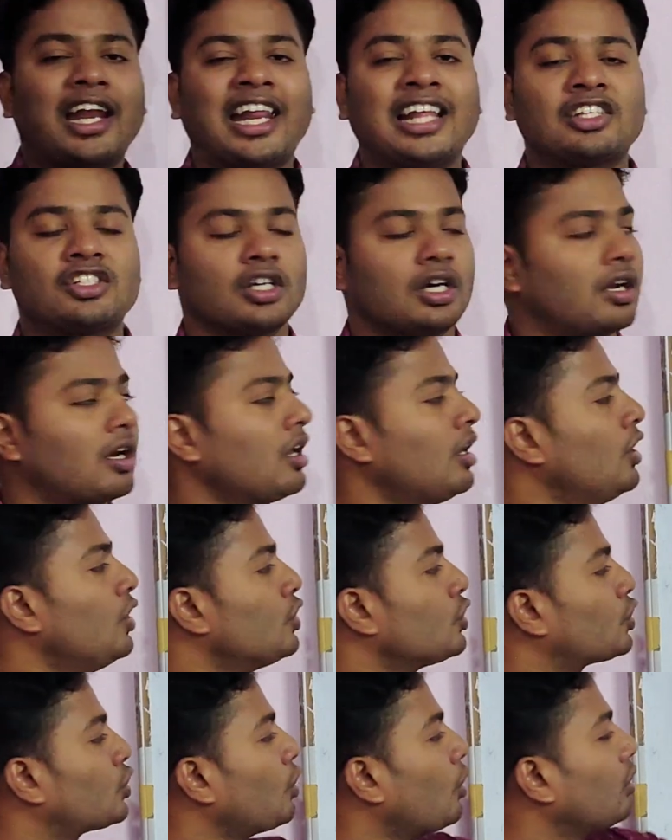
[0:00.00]
nature.
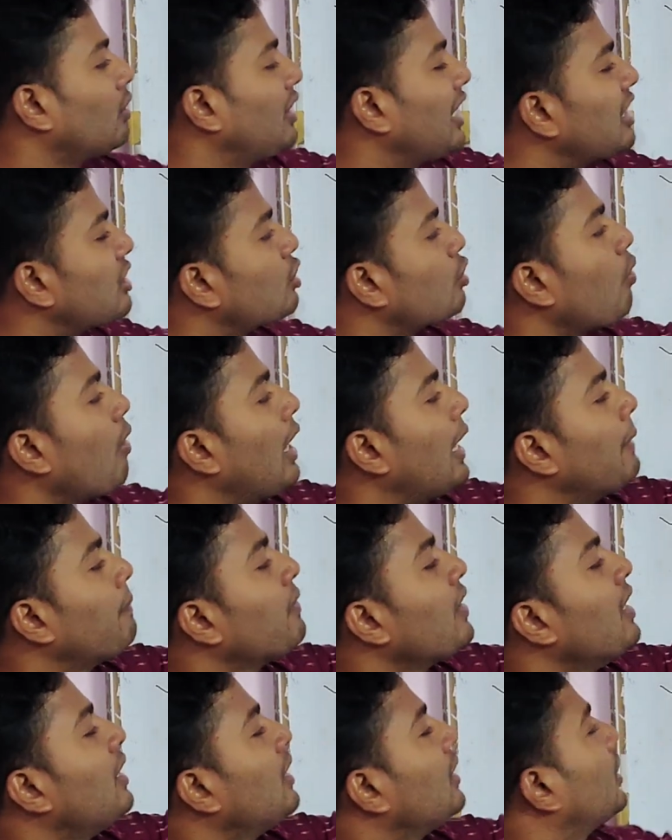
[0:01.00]
So that's why
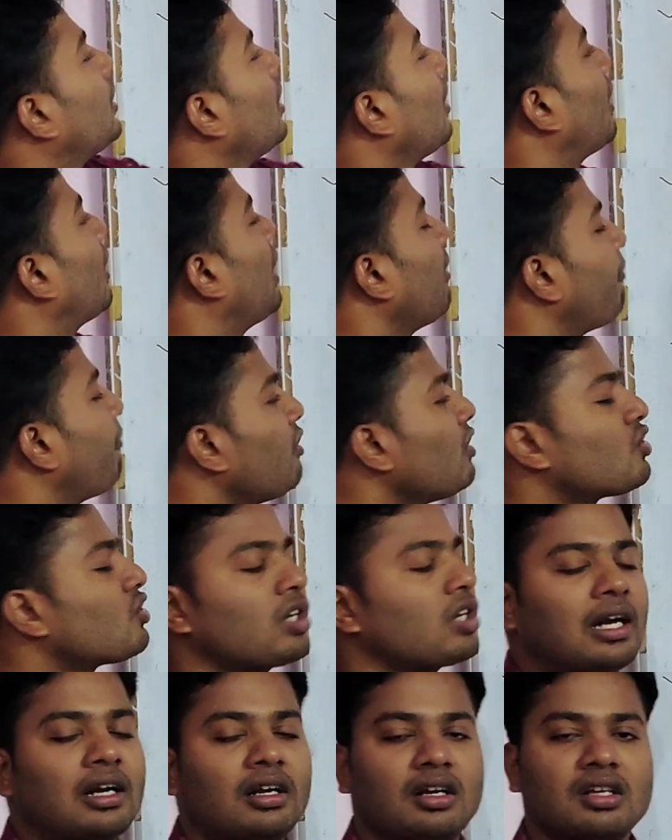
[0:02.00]
the Griffin
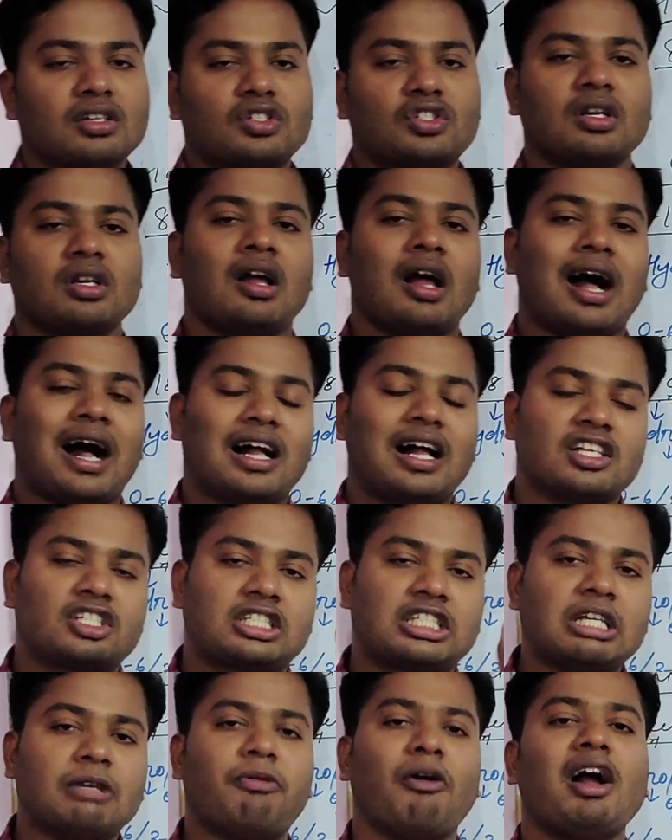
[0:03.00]
scientist
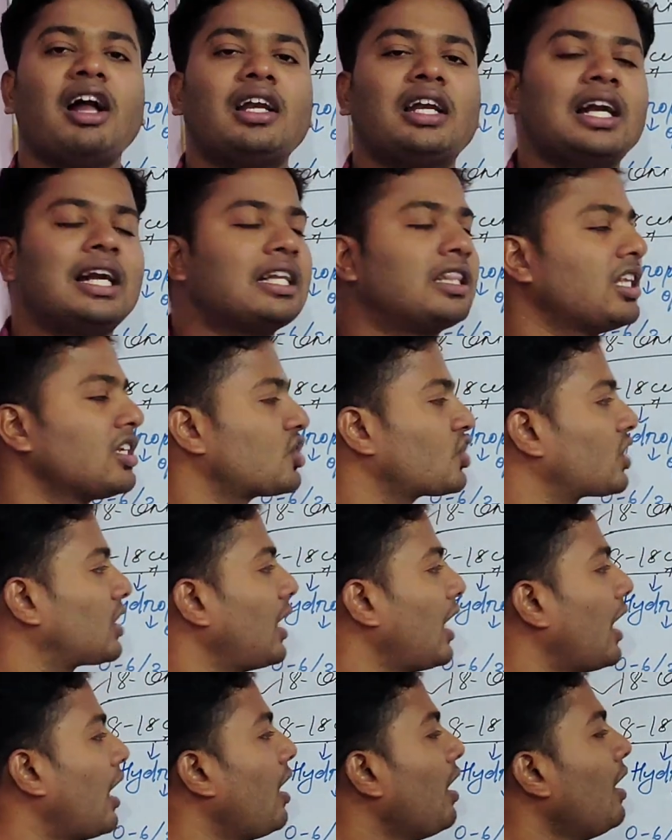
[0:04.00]
has divided the
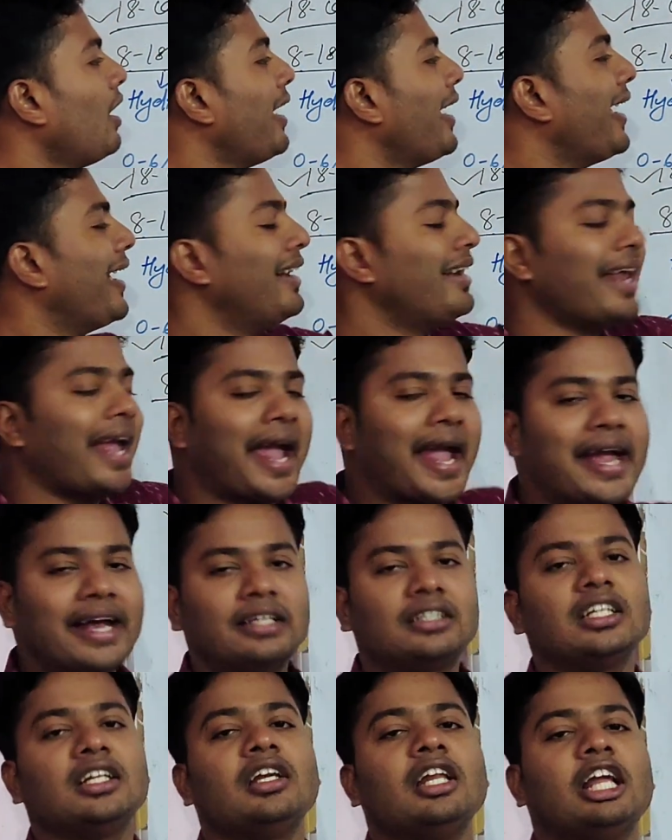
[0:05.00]
scale in
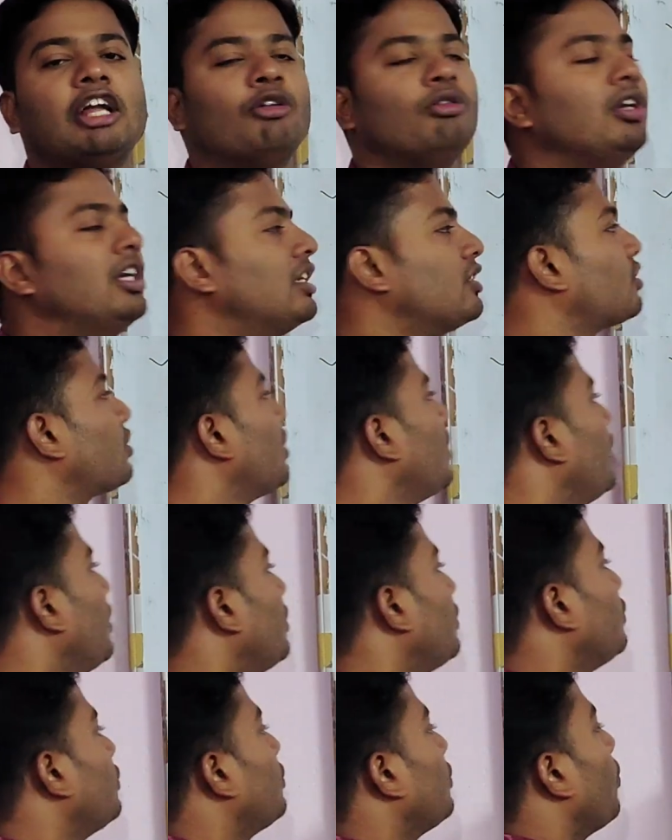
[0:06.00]
18 units.
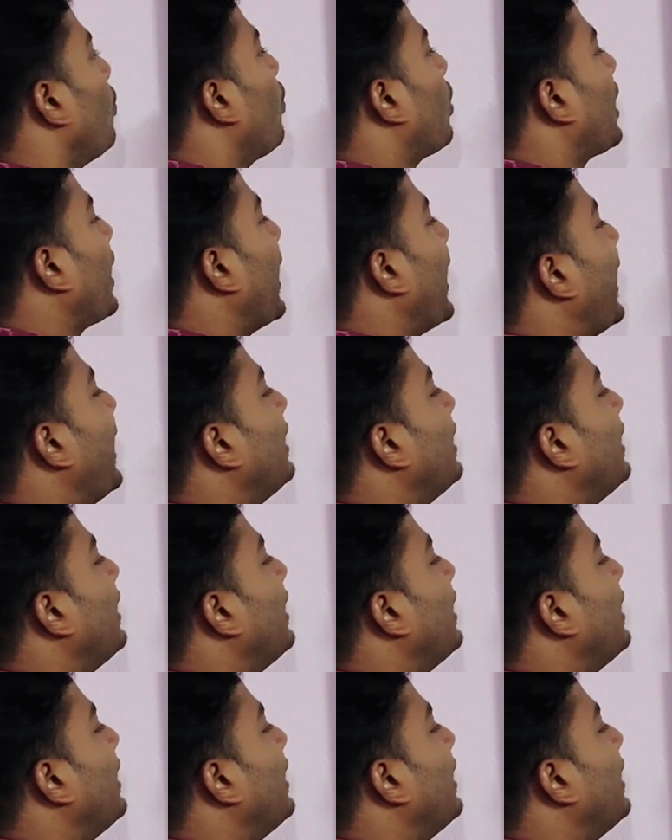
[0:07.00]
Okay,